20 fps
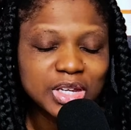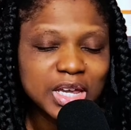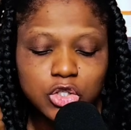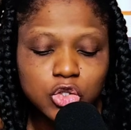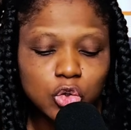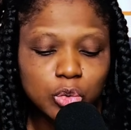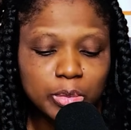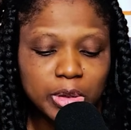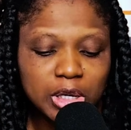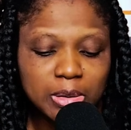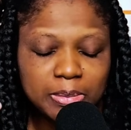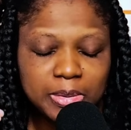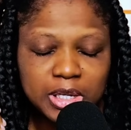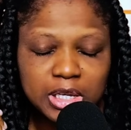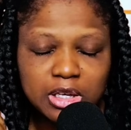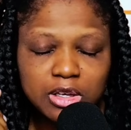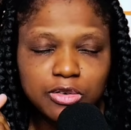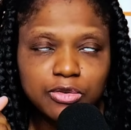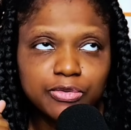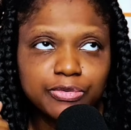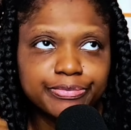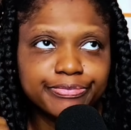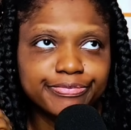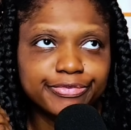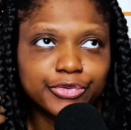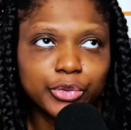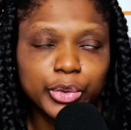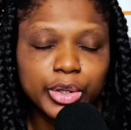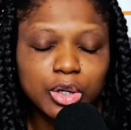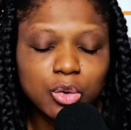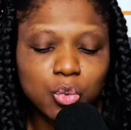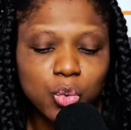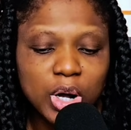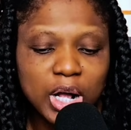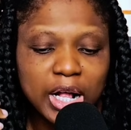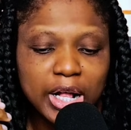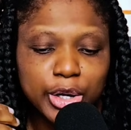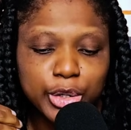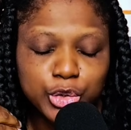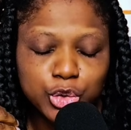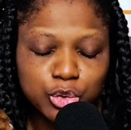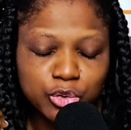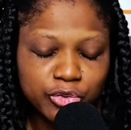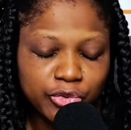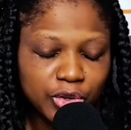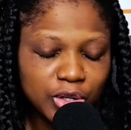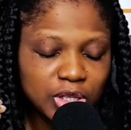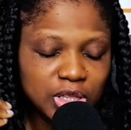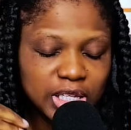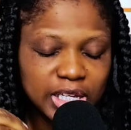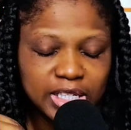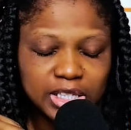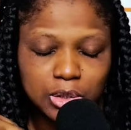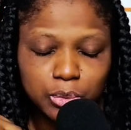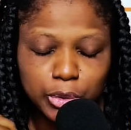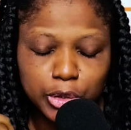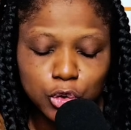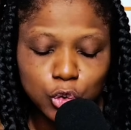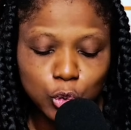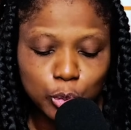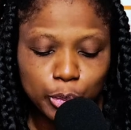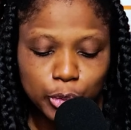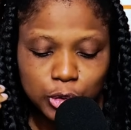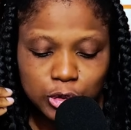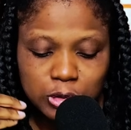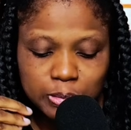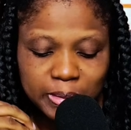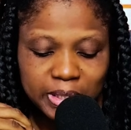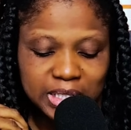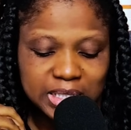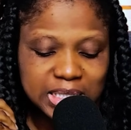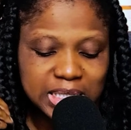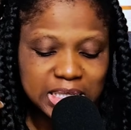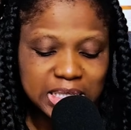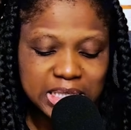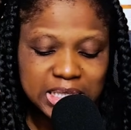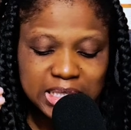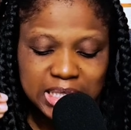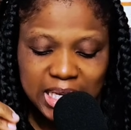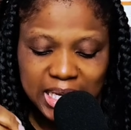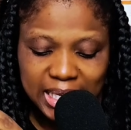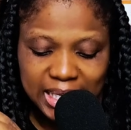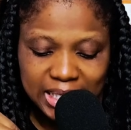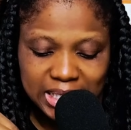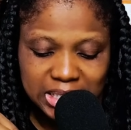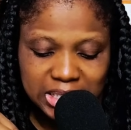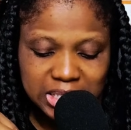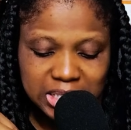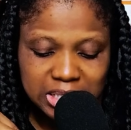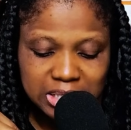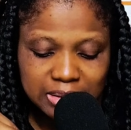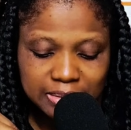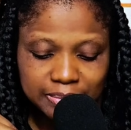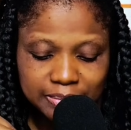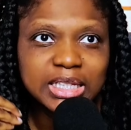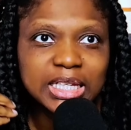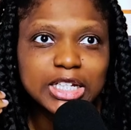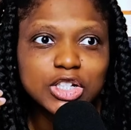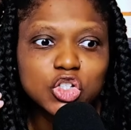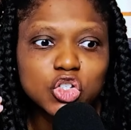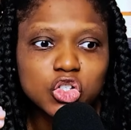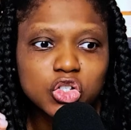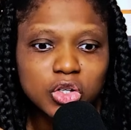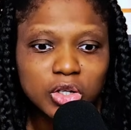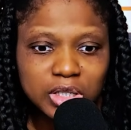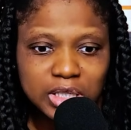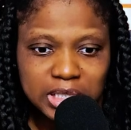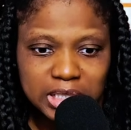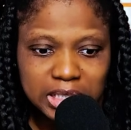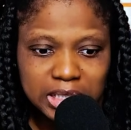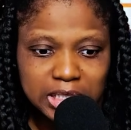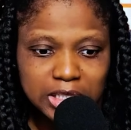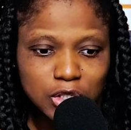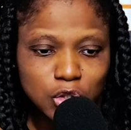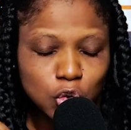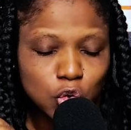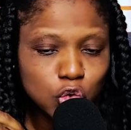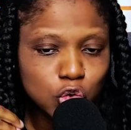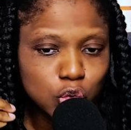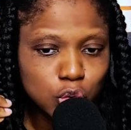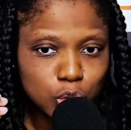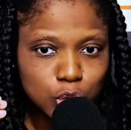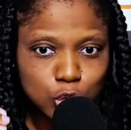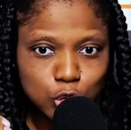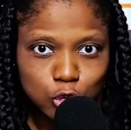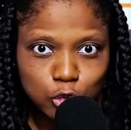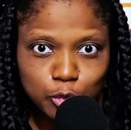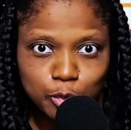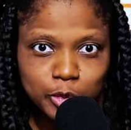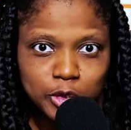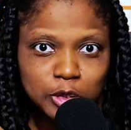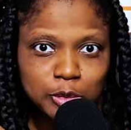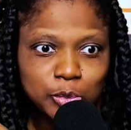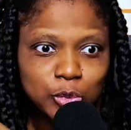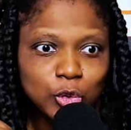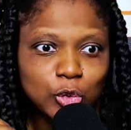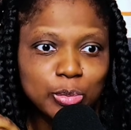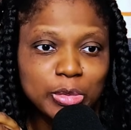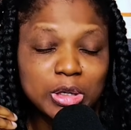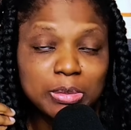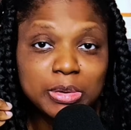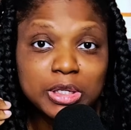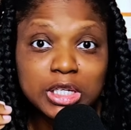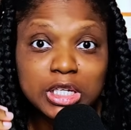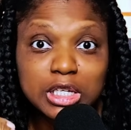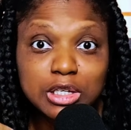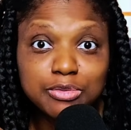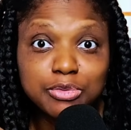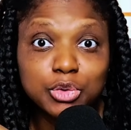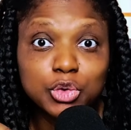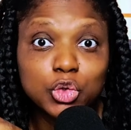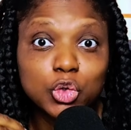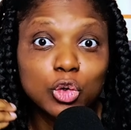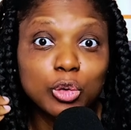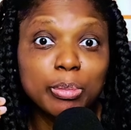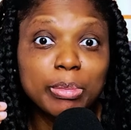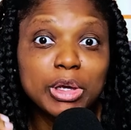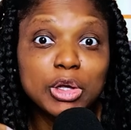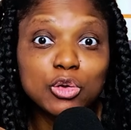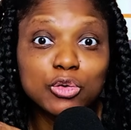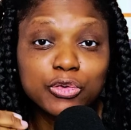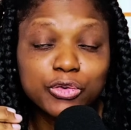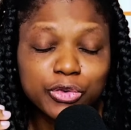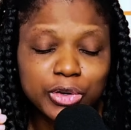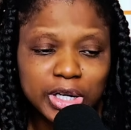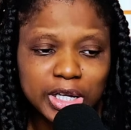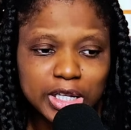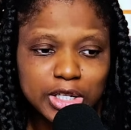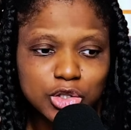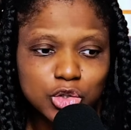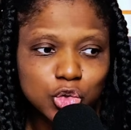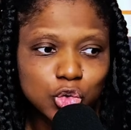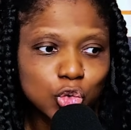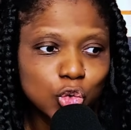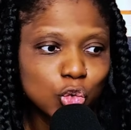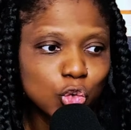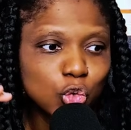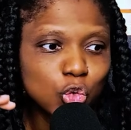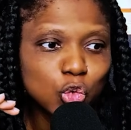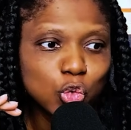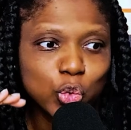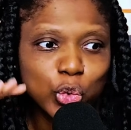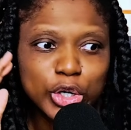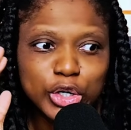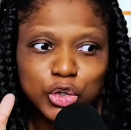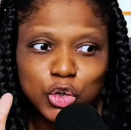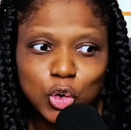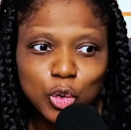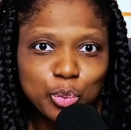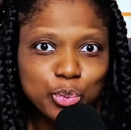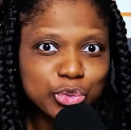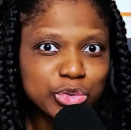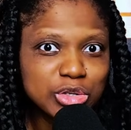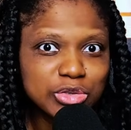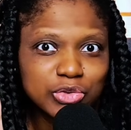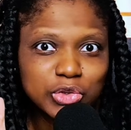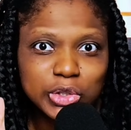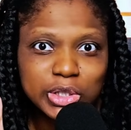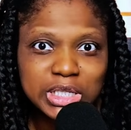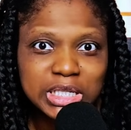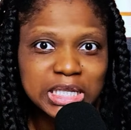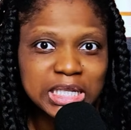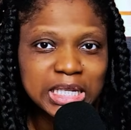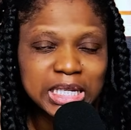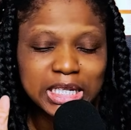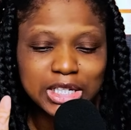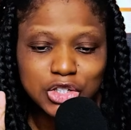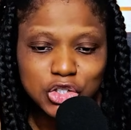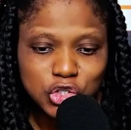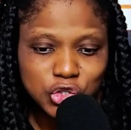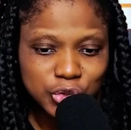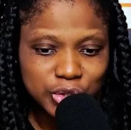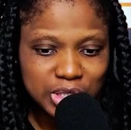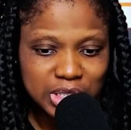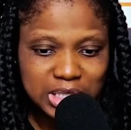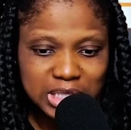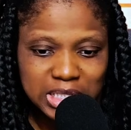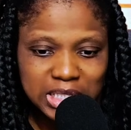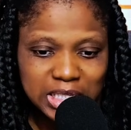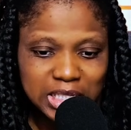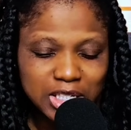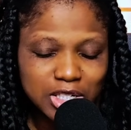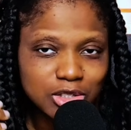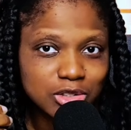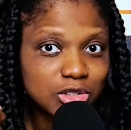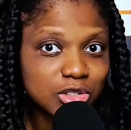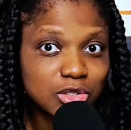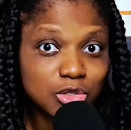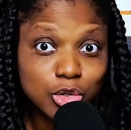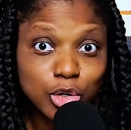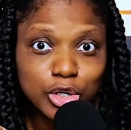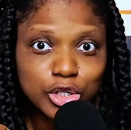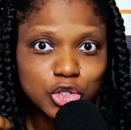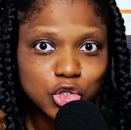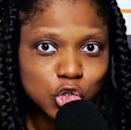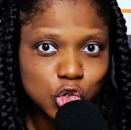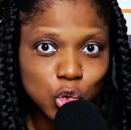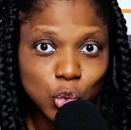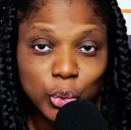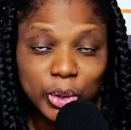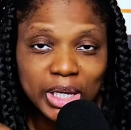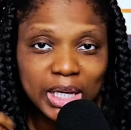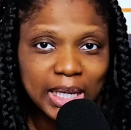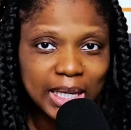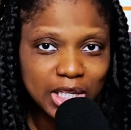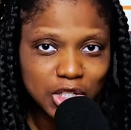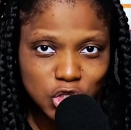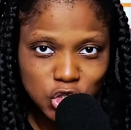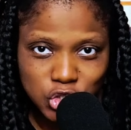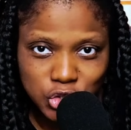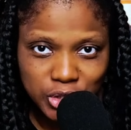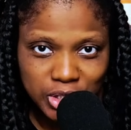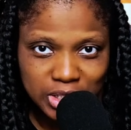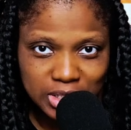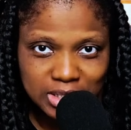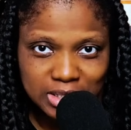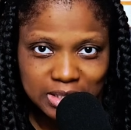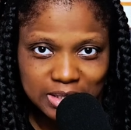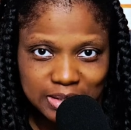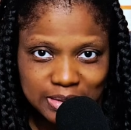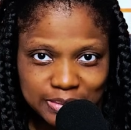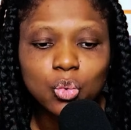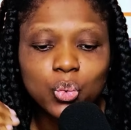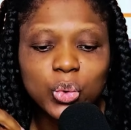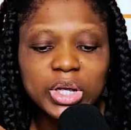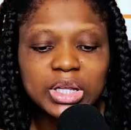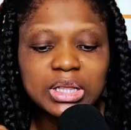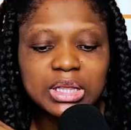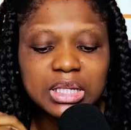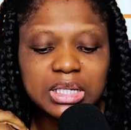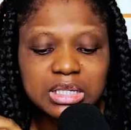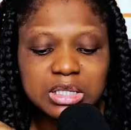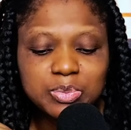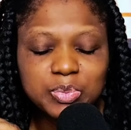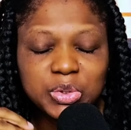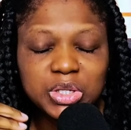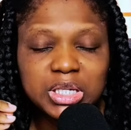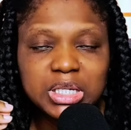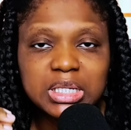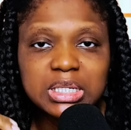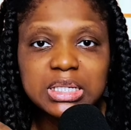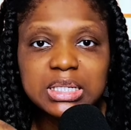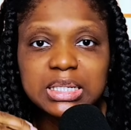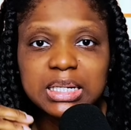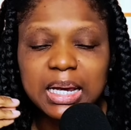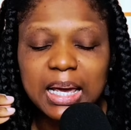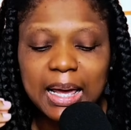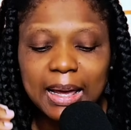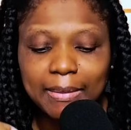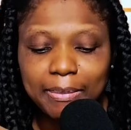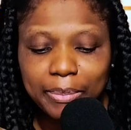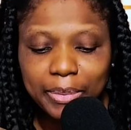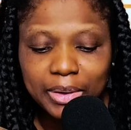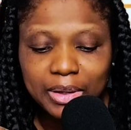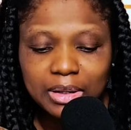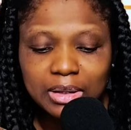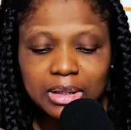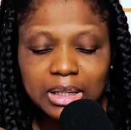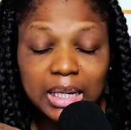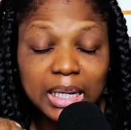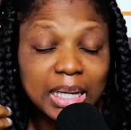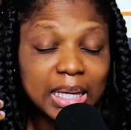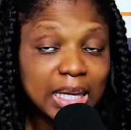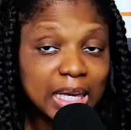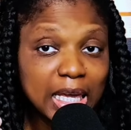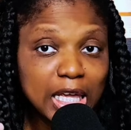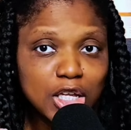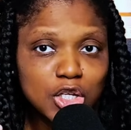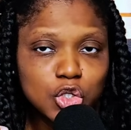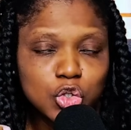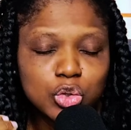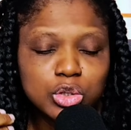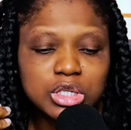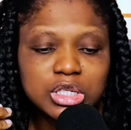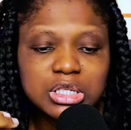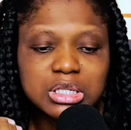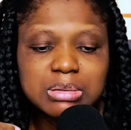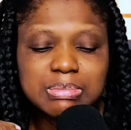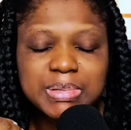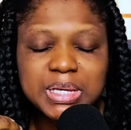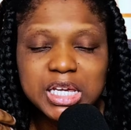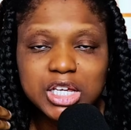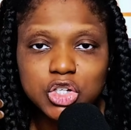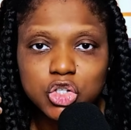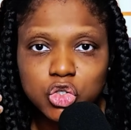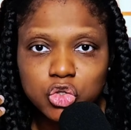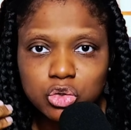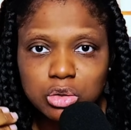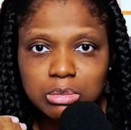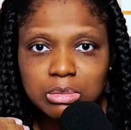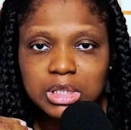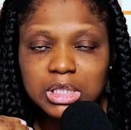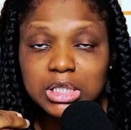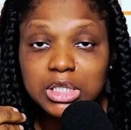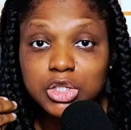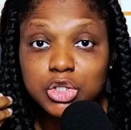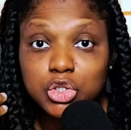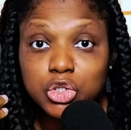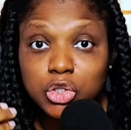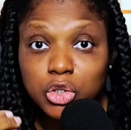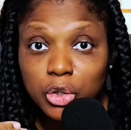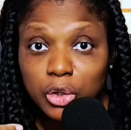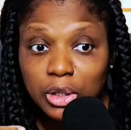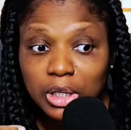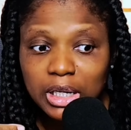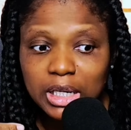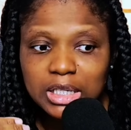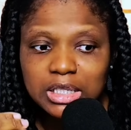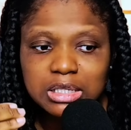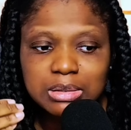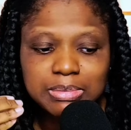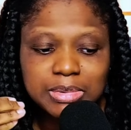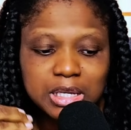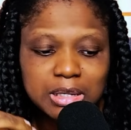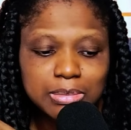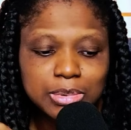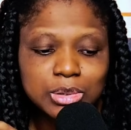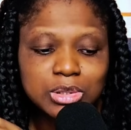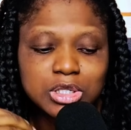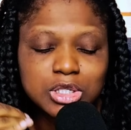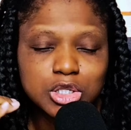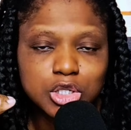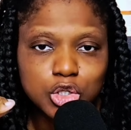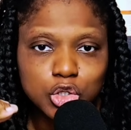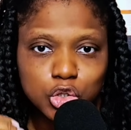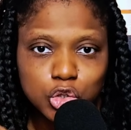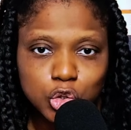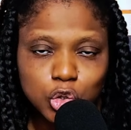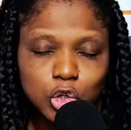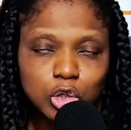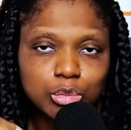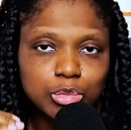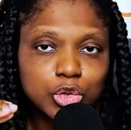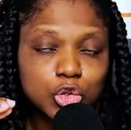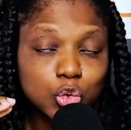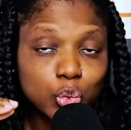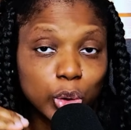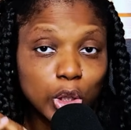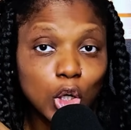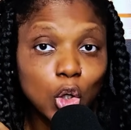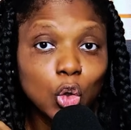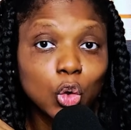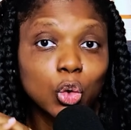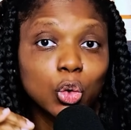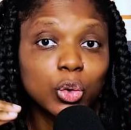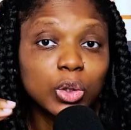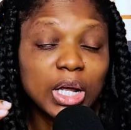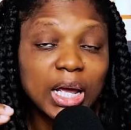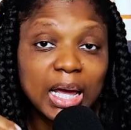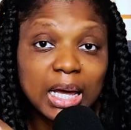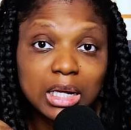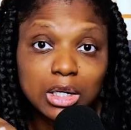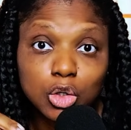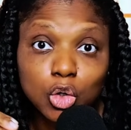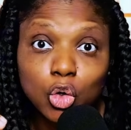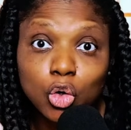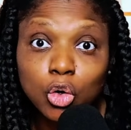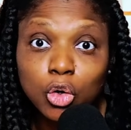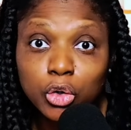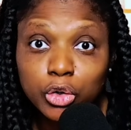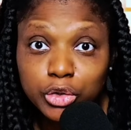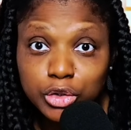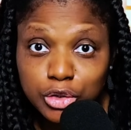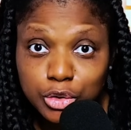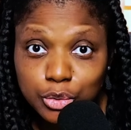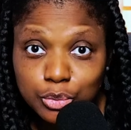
So maybe for a while you felt like there were no prospects in sight. Then suddenly, all sorts of people, maybe even your male friends who were not previously interested, start showing interest. When this begins to happen, again, you need to be extremely discerning to be able to discern between good and God